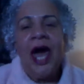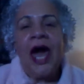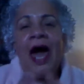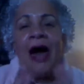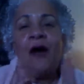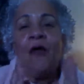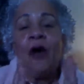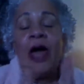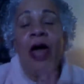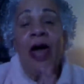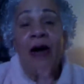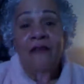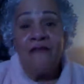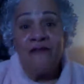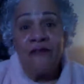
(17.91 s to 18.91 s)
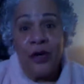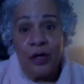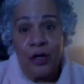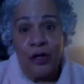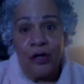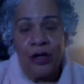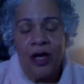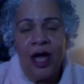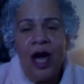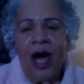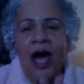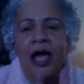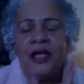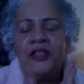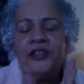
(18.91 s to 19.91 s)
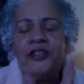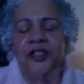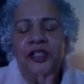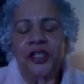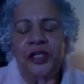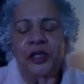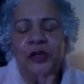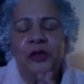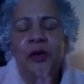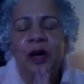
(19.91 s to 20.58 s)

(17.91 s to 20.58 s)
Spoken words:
However, I do